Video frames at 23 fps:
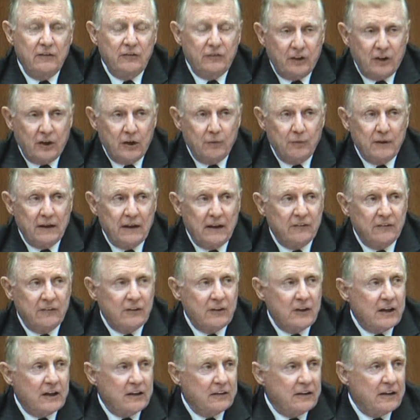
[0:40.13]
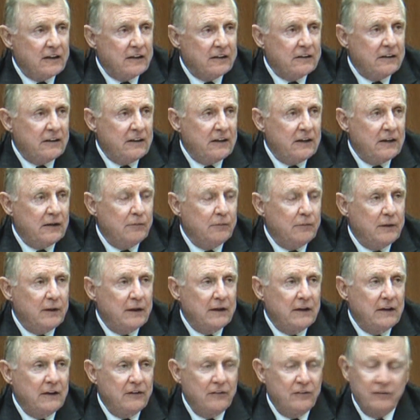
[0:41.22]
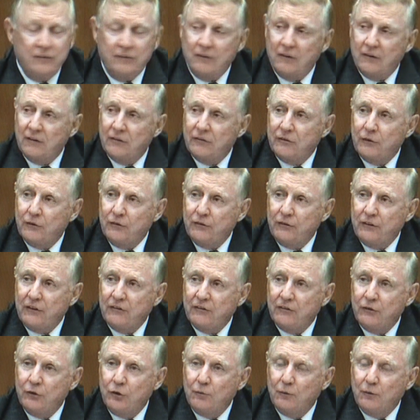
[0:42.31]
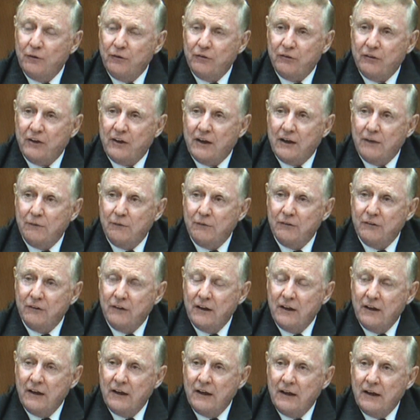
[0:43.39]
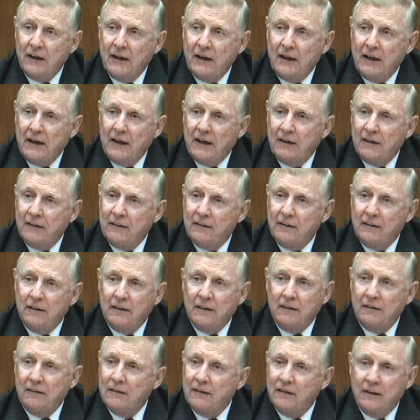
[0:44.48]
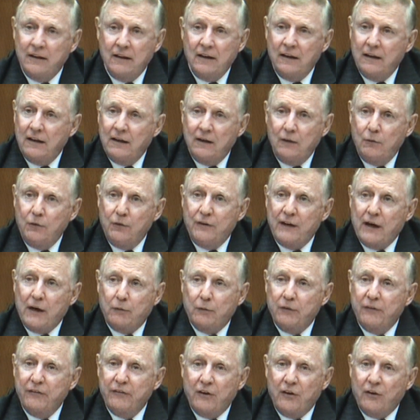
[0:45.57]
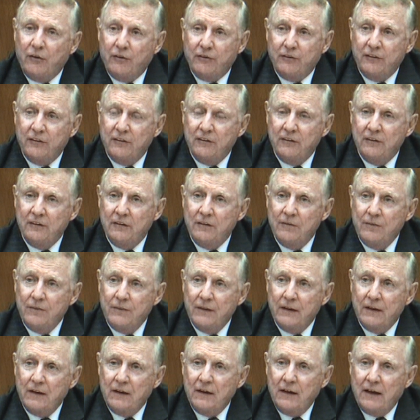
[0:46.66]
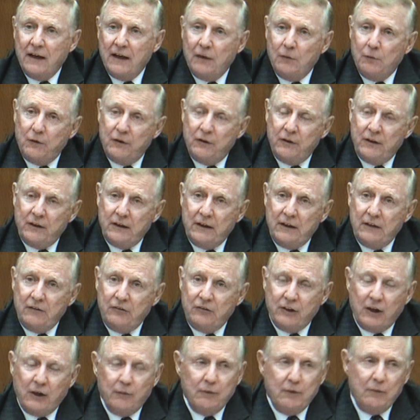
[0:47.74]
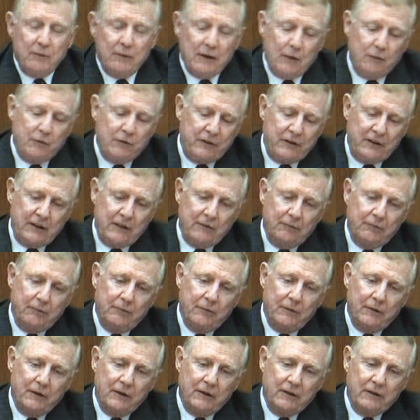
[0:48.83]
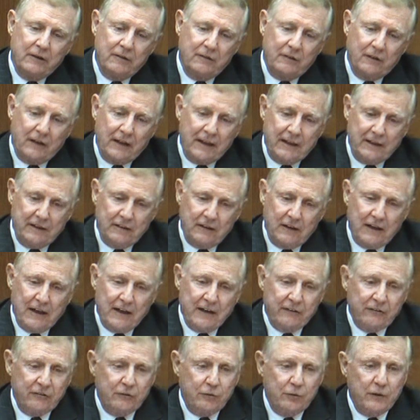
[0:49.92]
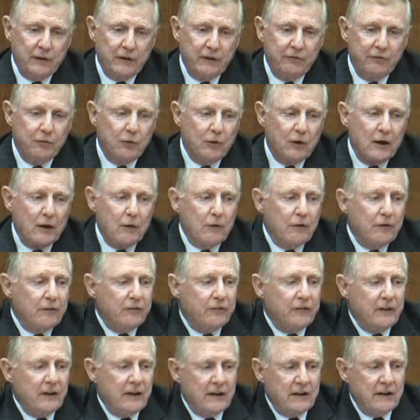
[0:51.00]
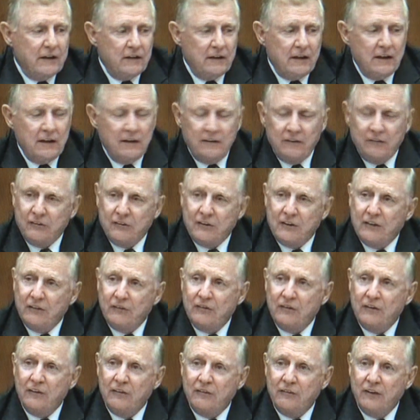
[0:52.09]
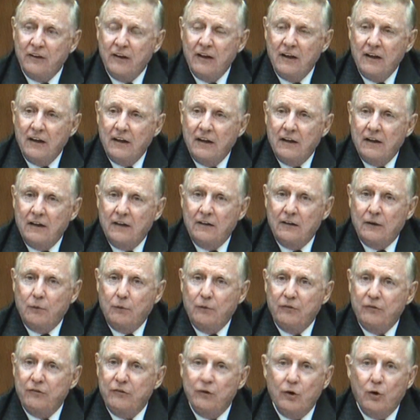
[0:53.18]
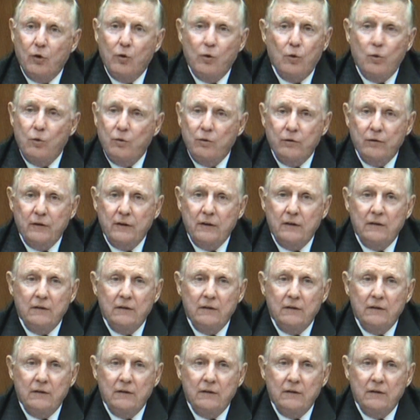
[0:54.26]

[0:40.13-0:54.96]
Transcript: The chairman has contacted him and his associates numerous times, and without result. And when the chairman met with him in the last 24 hours and discussed this, there was no